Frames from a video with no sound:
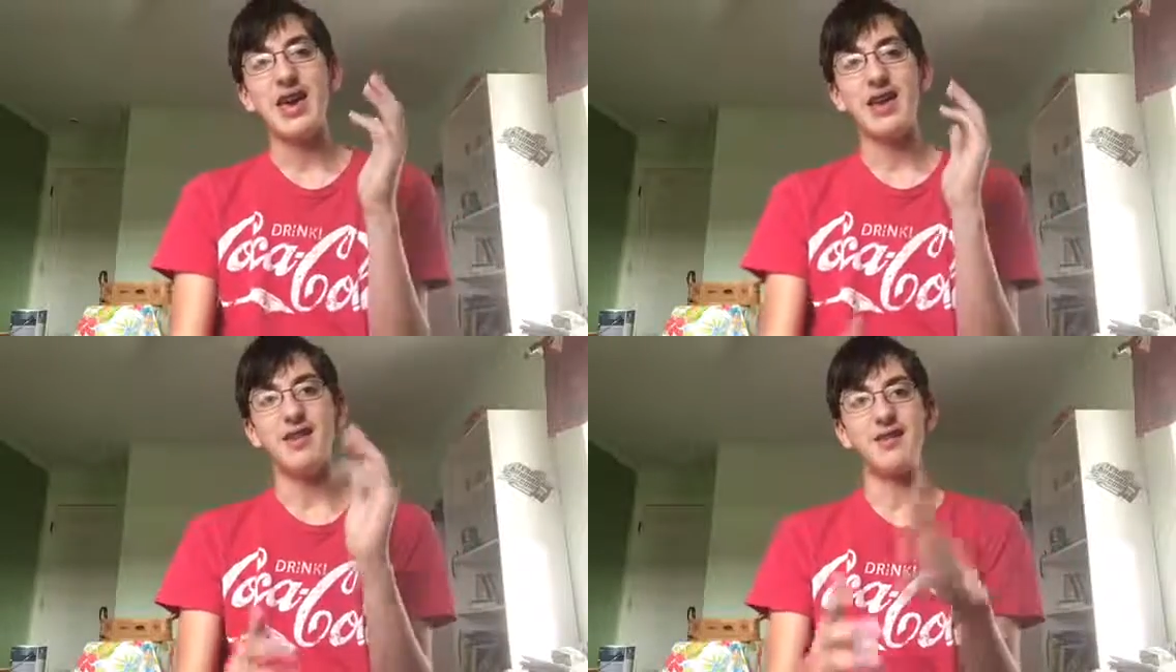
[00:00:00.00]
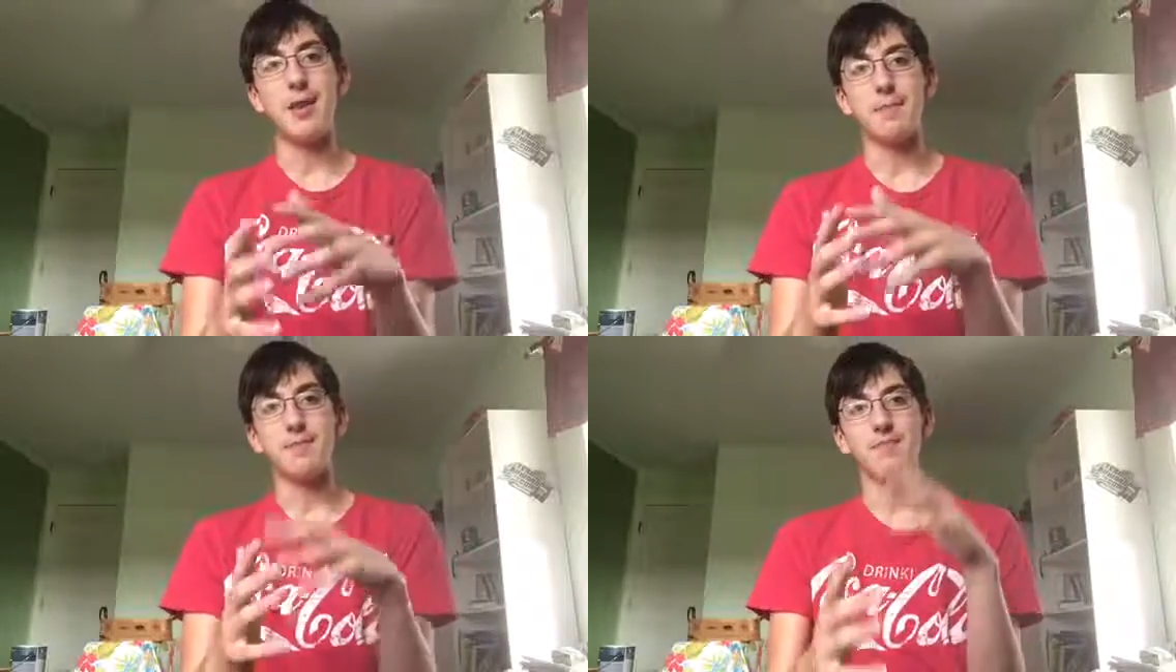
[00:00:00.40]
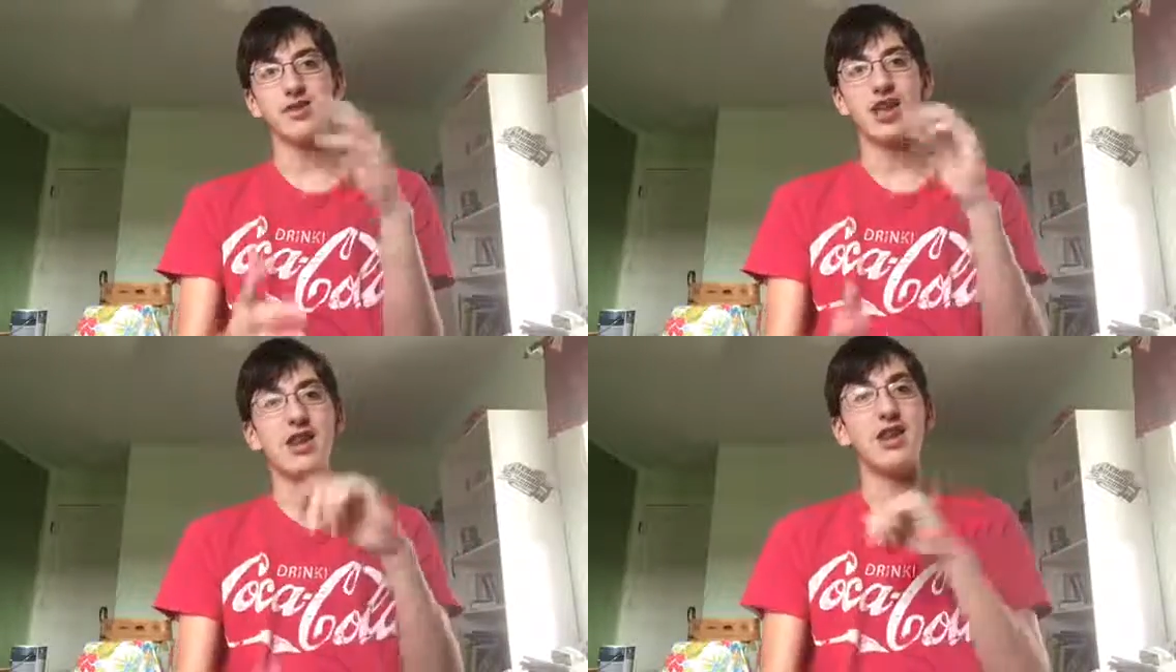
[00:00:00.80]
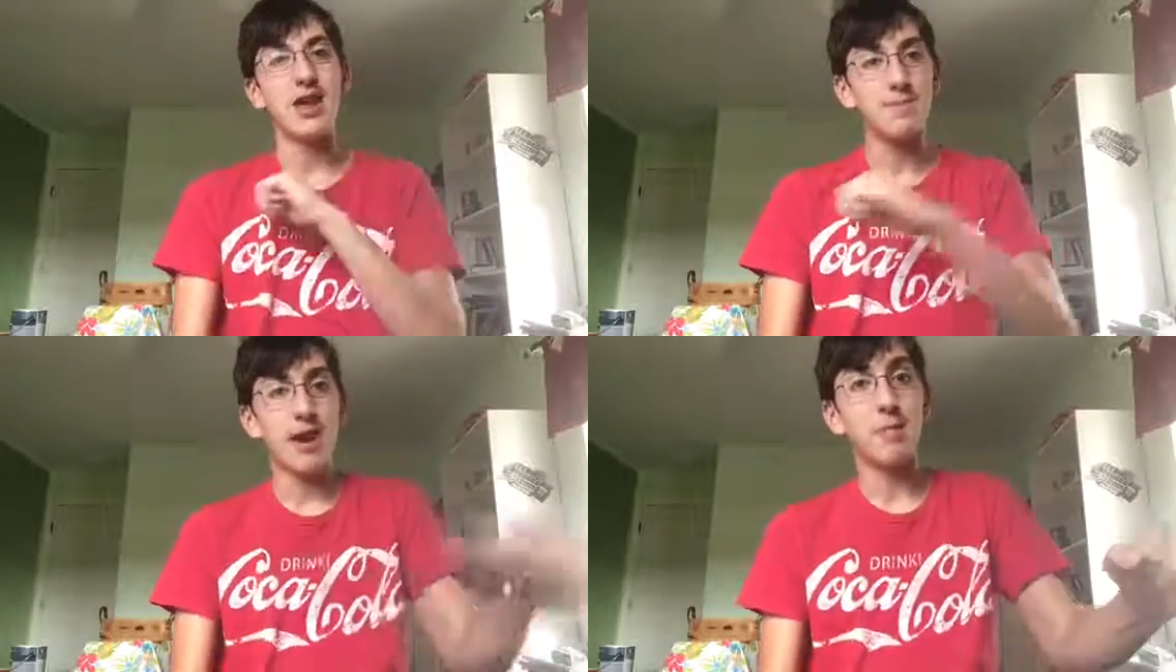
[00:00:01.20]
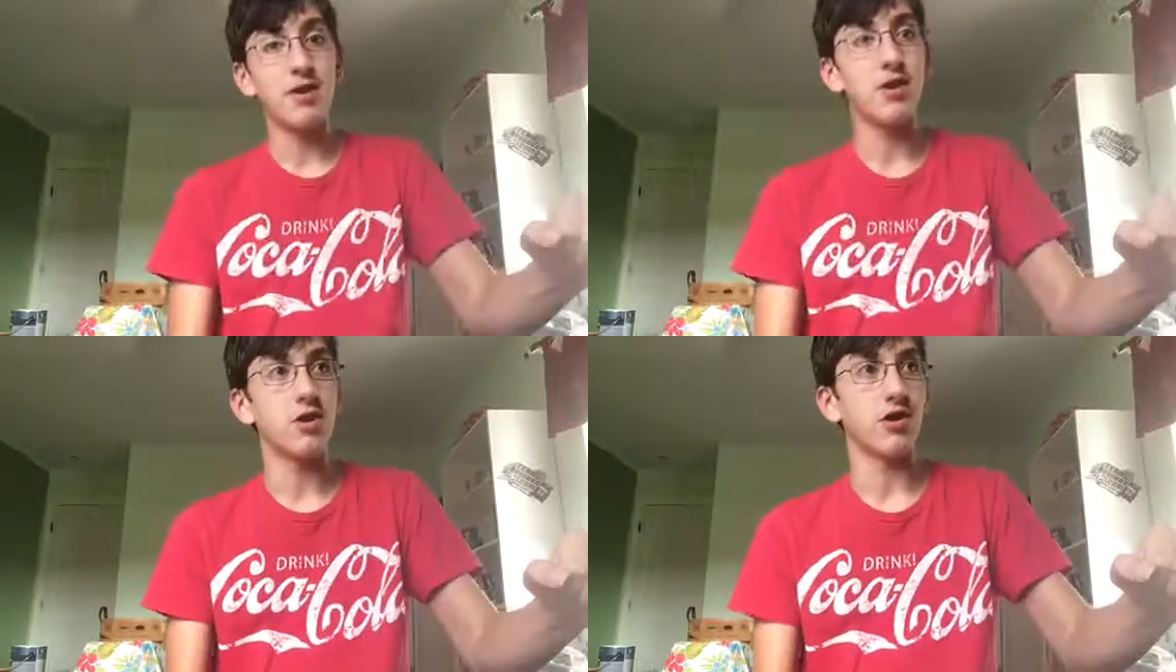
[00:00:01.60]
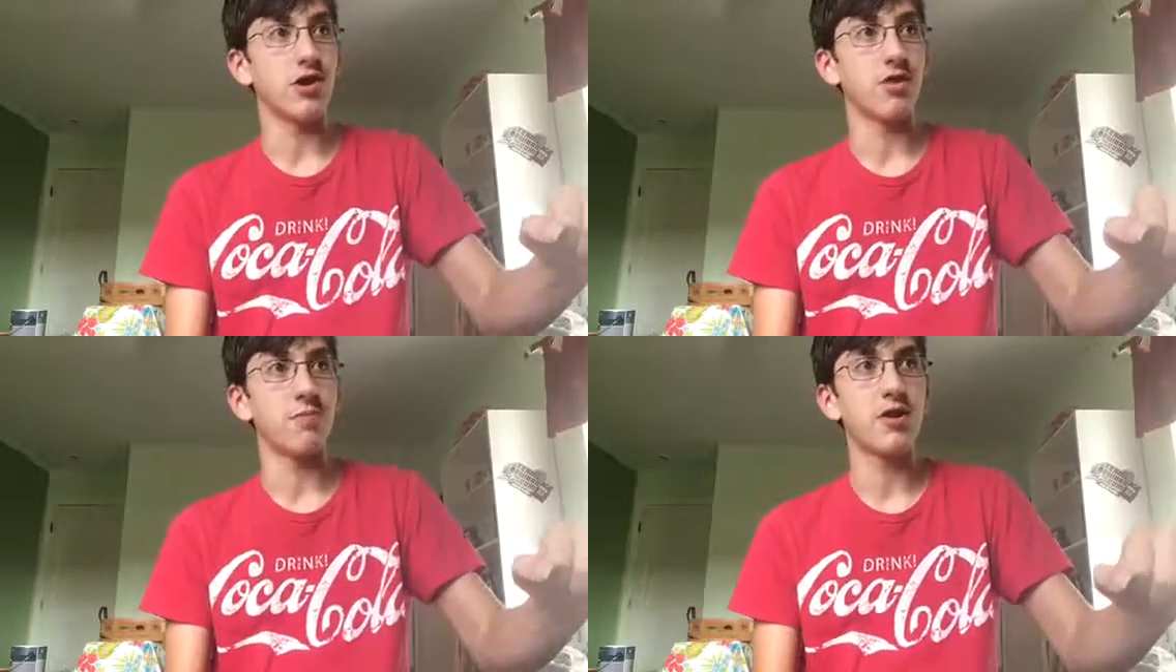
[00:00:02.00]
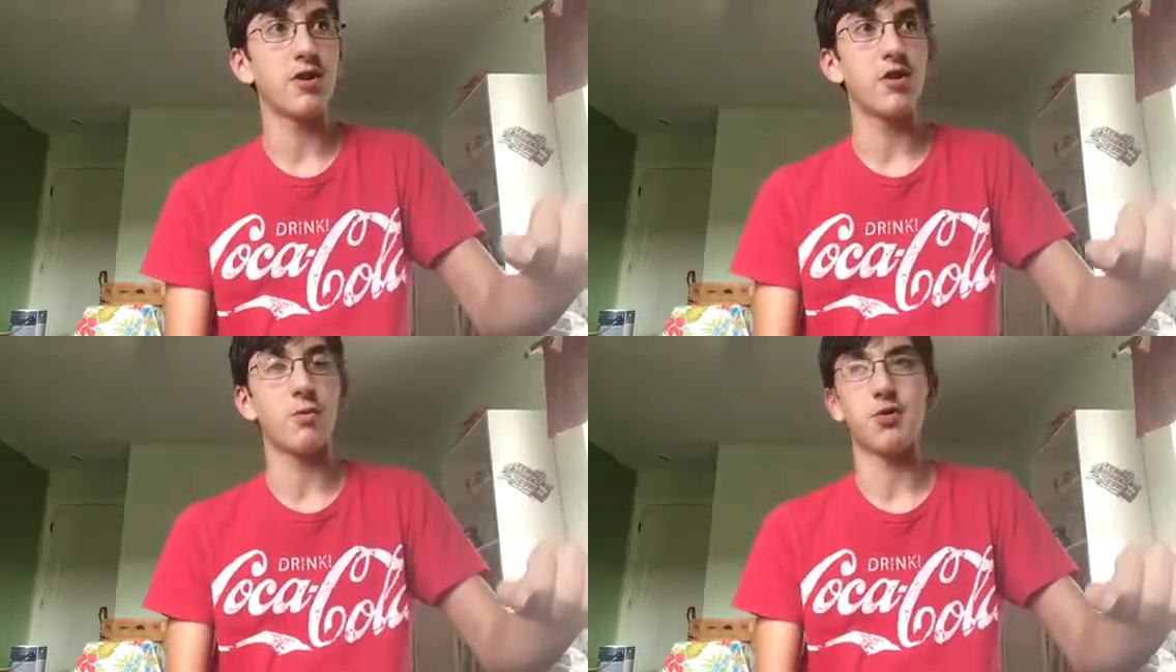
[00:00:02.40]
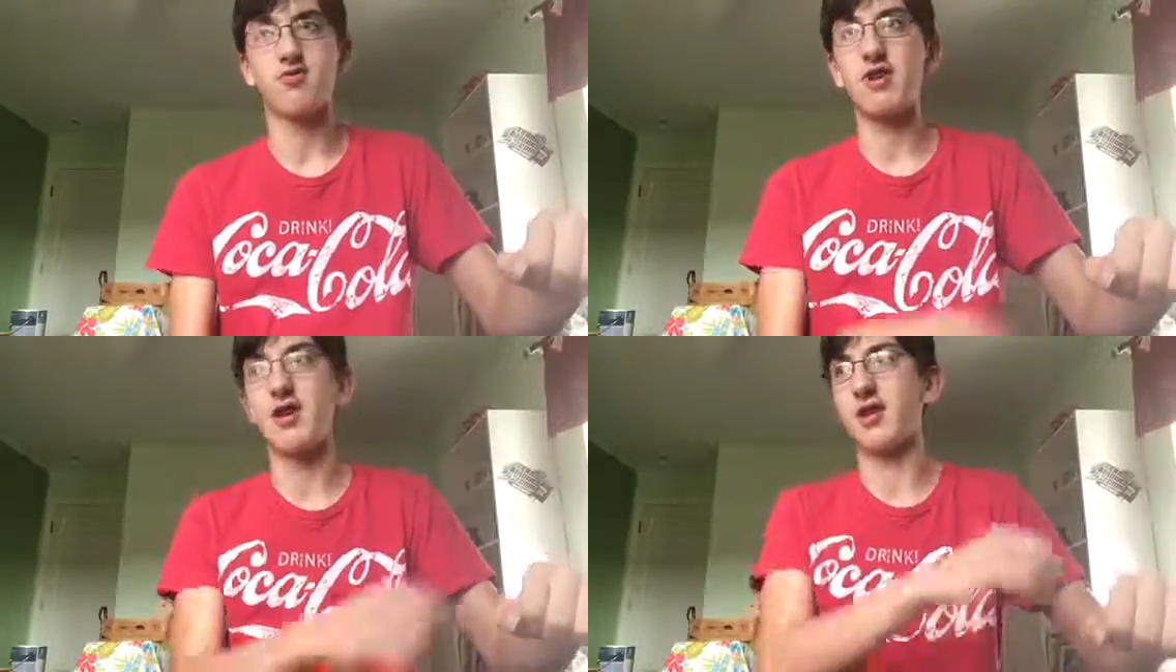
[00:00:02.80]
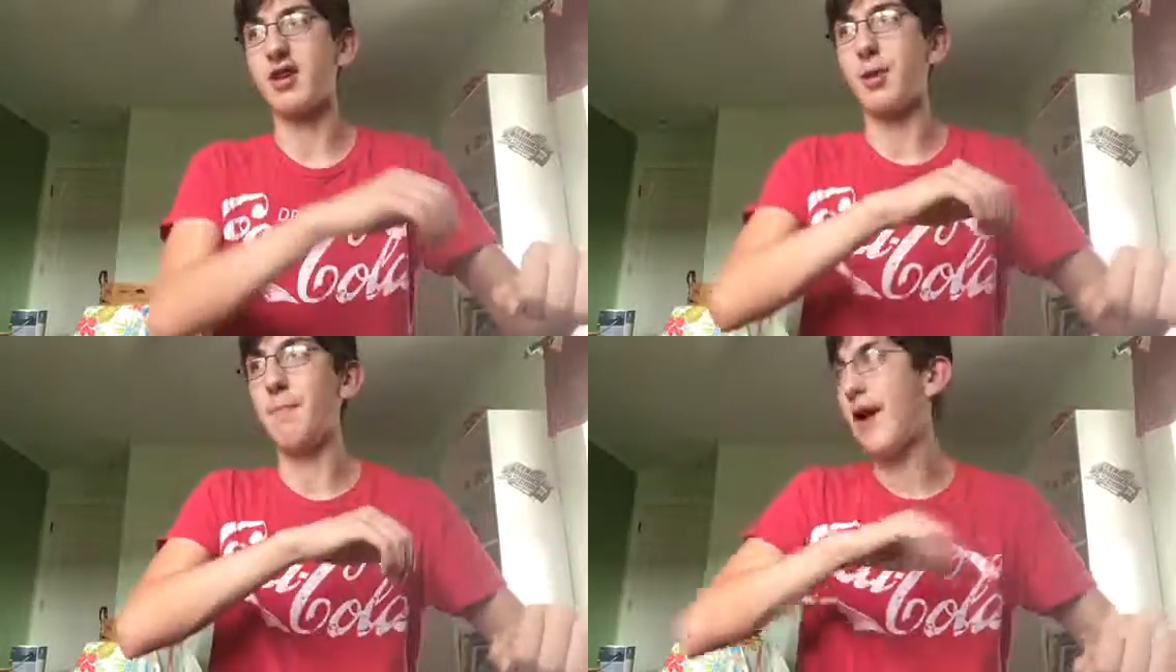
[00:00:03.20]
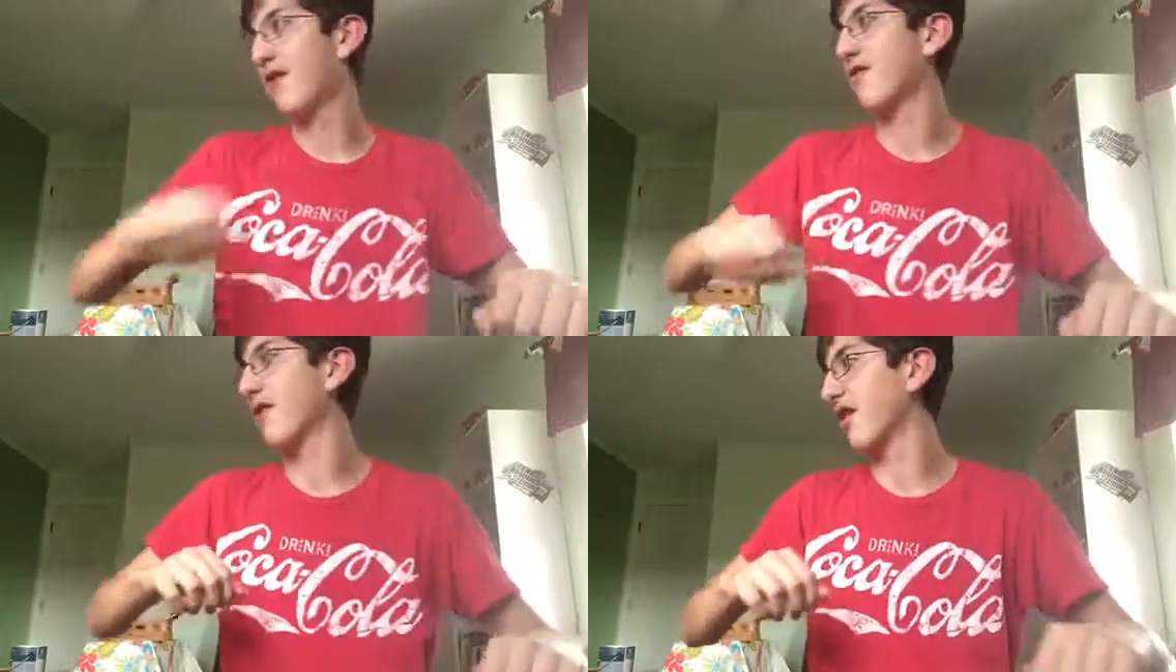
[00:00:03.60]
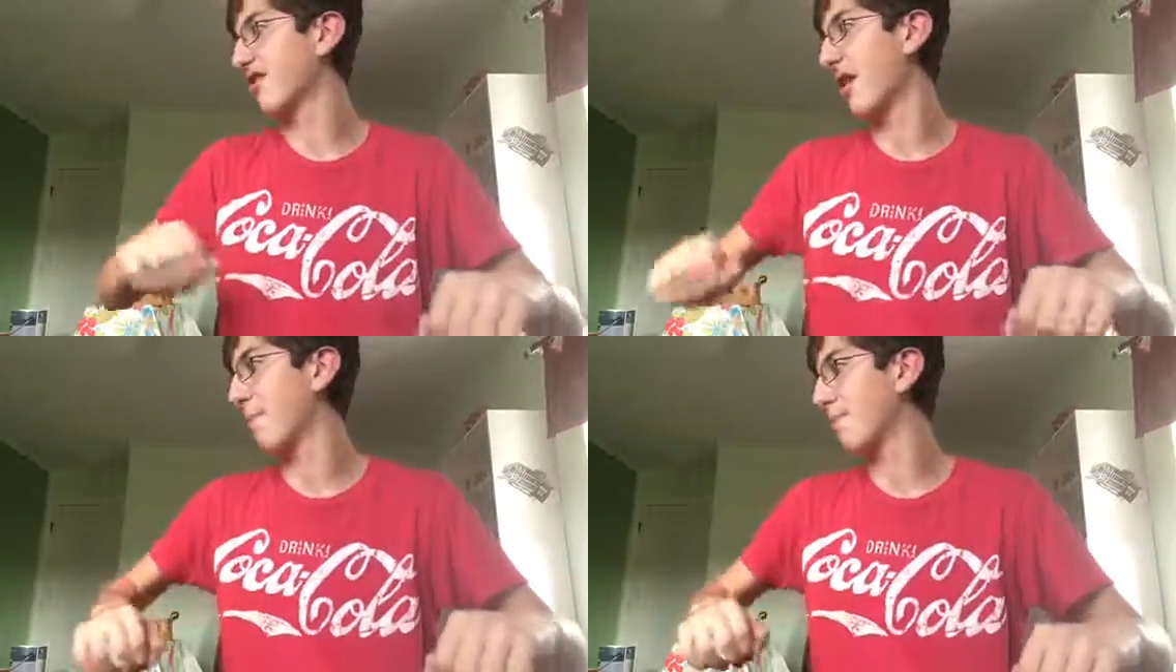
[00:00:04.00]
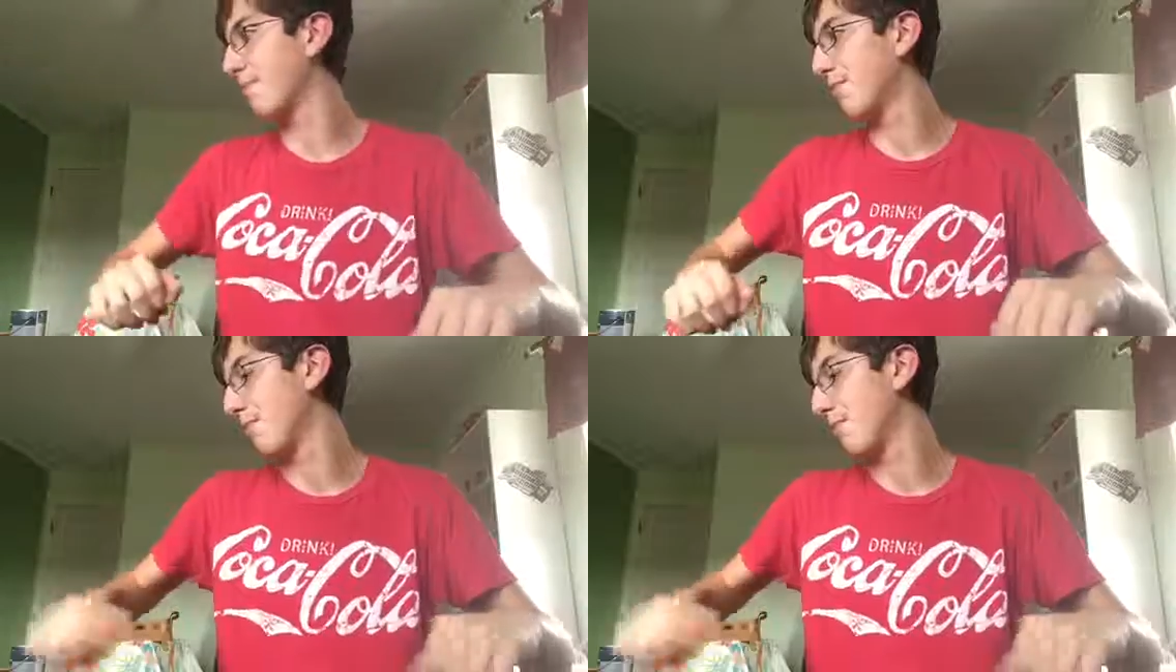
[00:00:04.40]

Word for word: ends up getting hit by Peter because Peter was trying to get a bouncer to stop